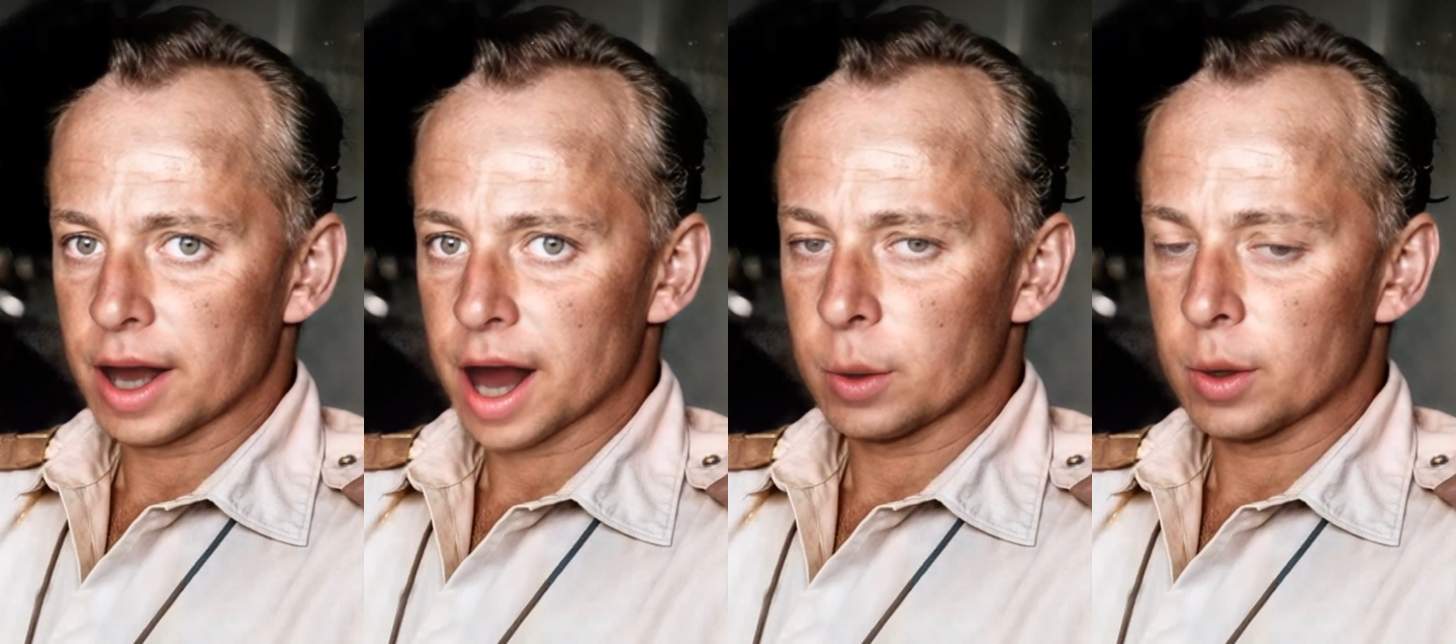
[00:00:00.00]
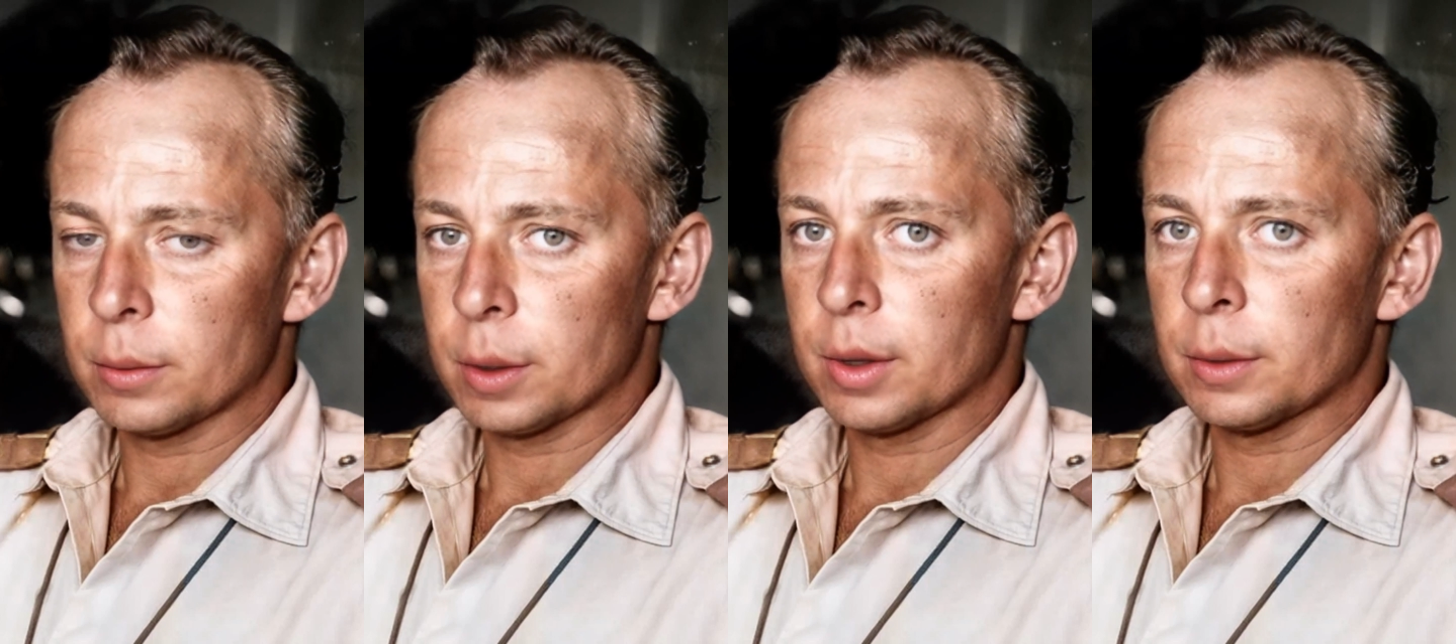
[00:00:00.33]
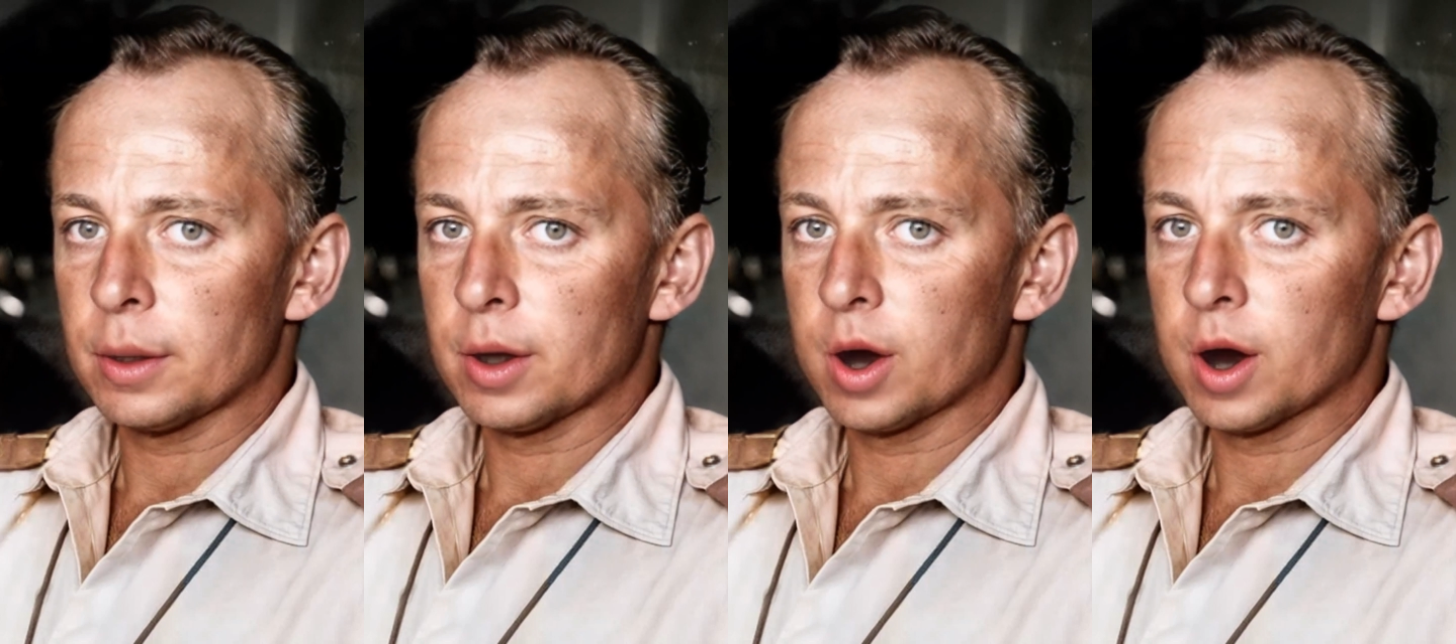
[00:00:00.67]
I was paid
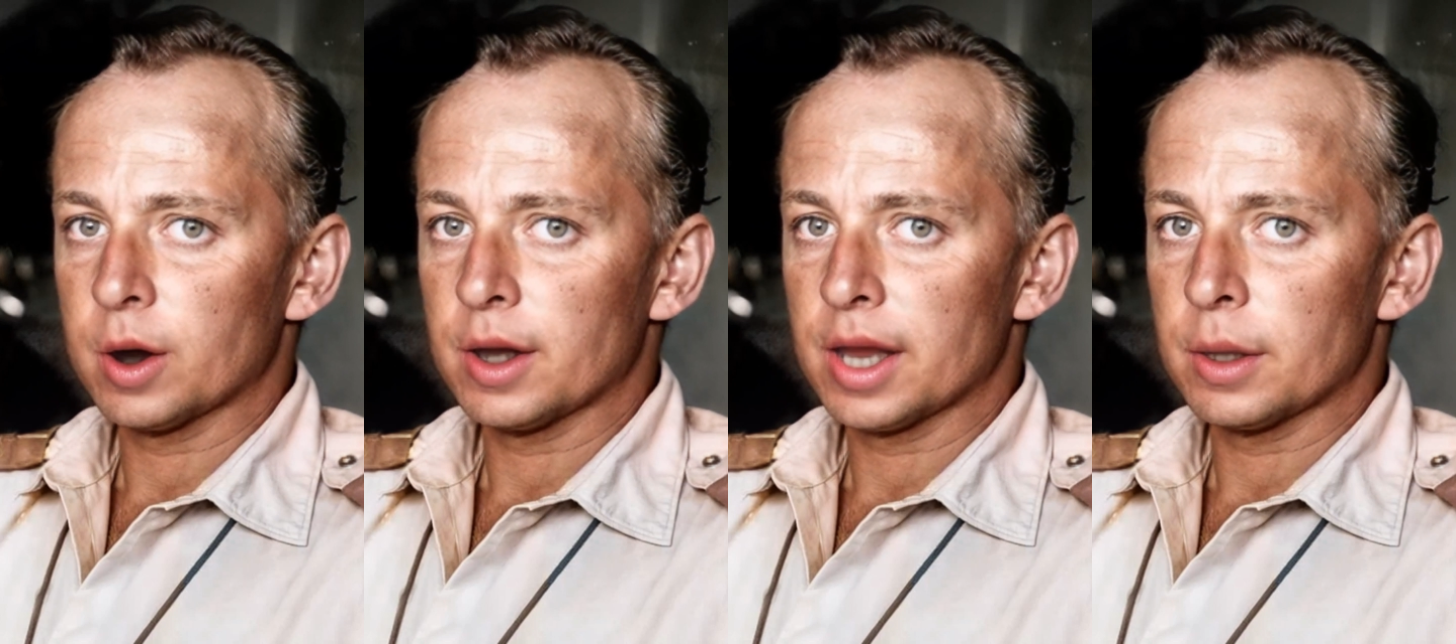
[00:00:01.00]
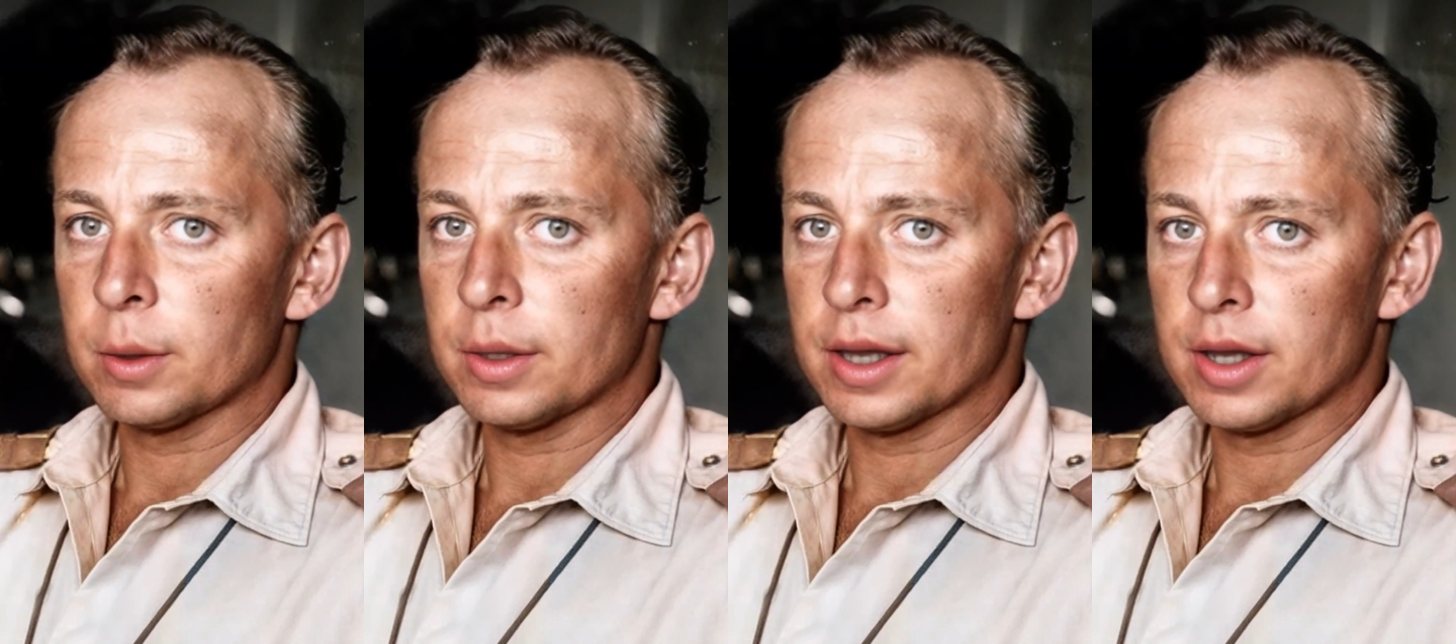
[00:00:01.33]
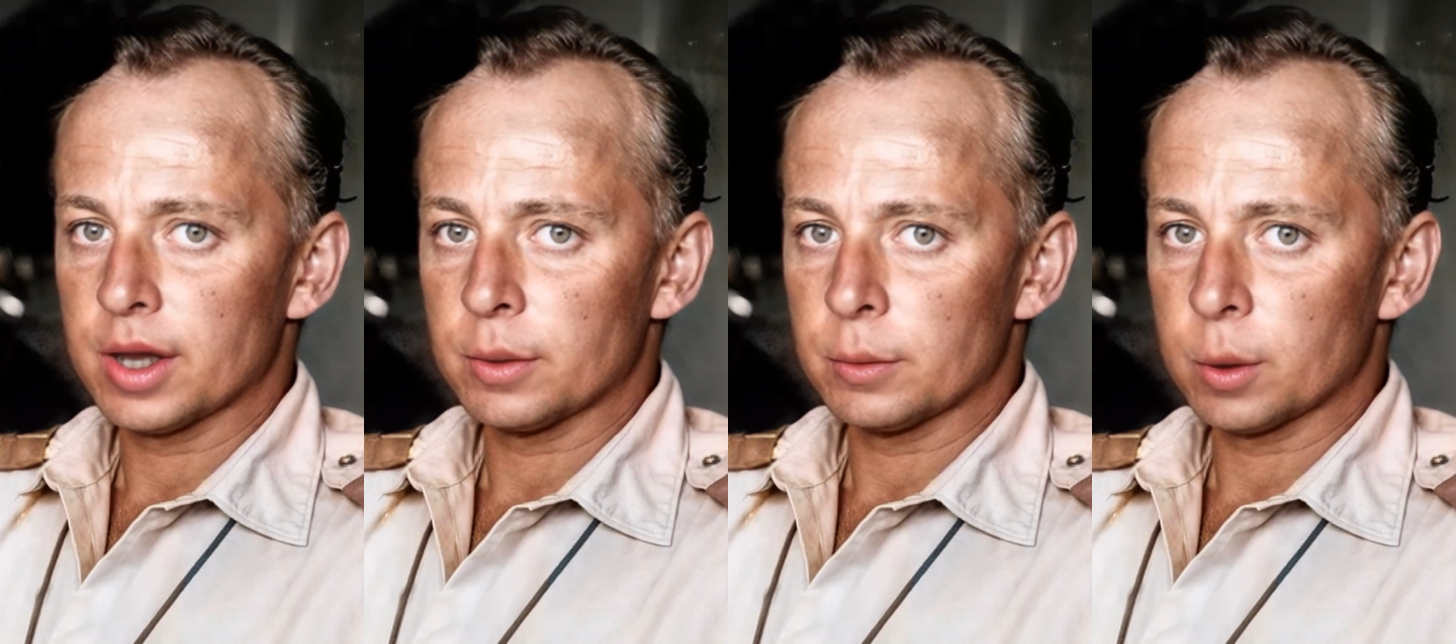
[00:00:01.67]
by the Congolese
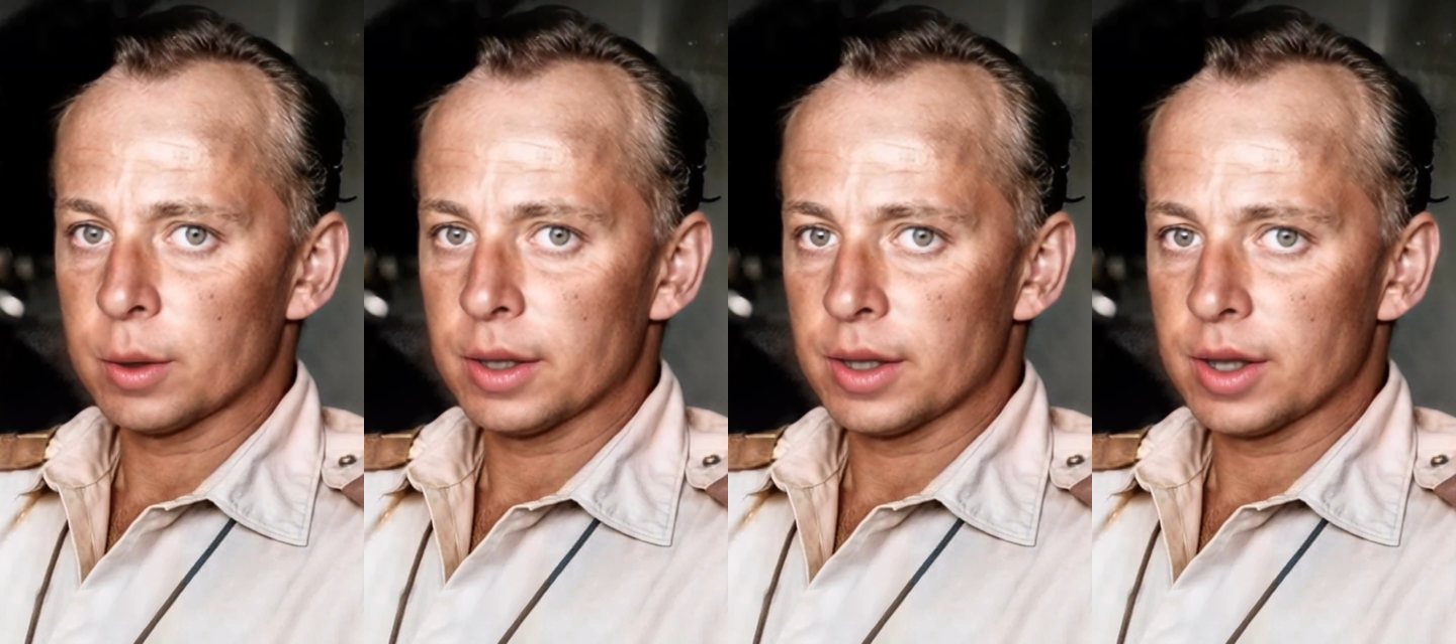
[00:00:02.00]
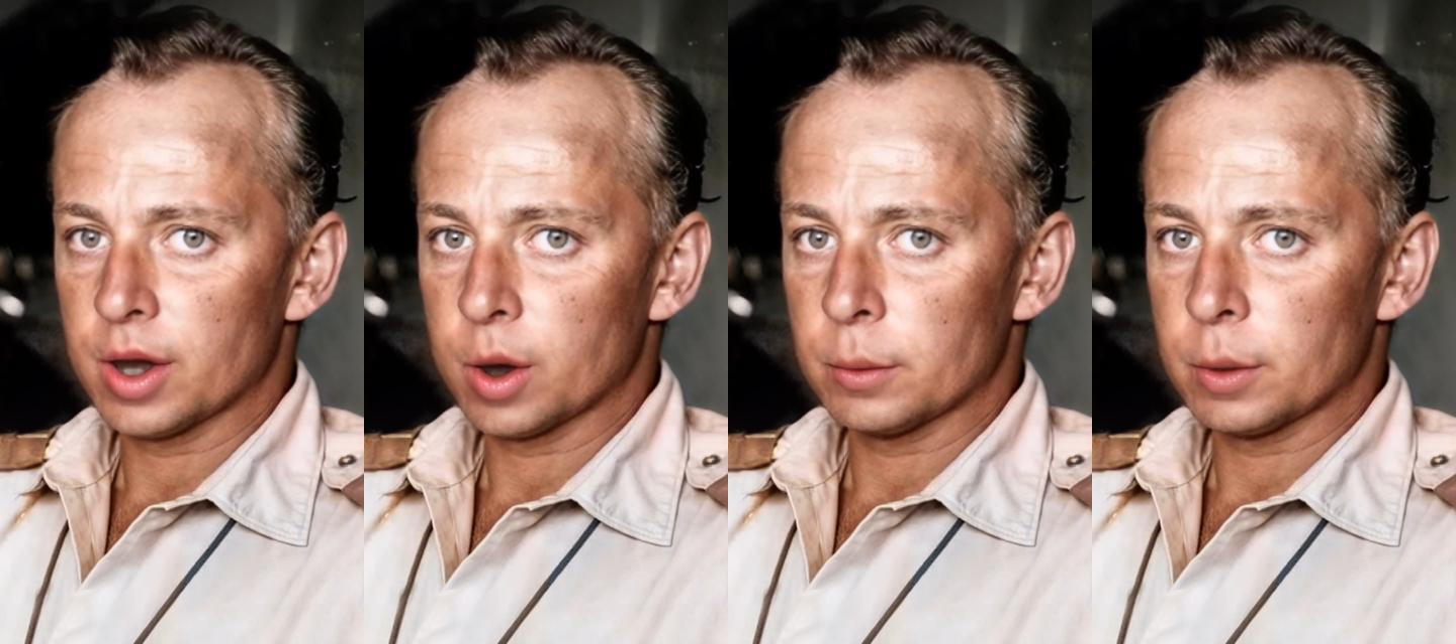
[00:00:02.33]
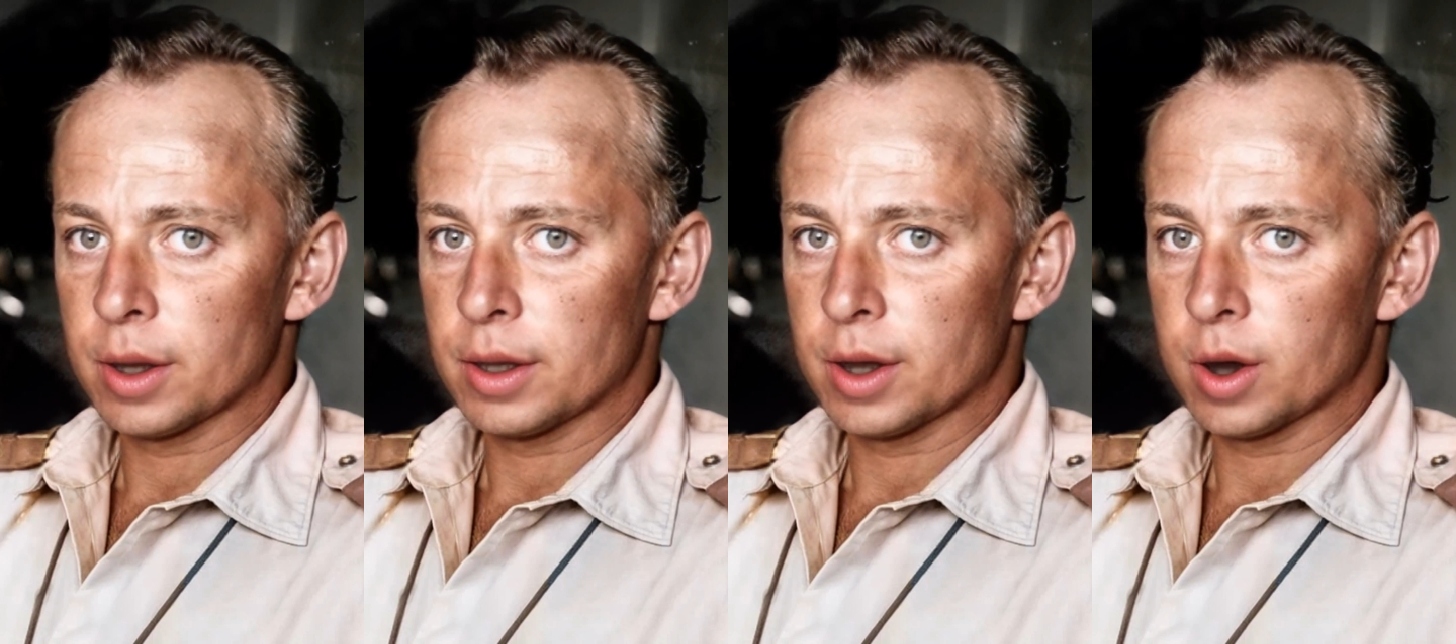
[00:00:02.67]
politician seTshombe,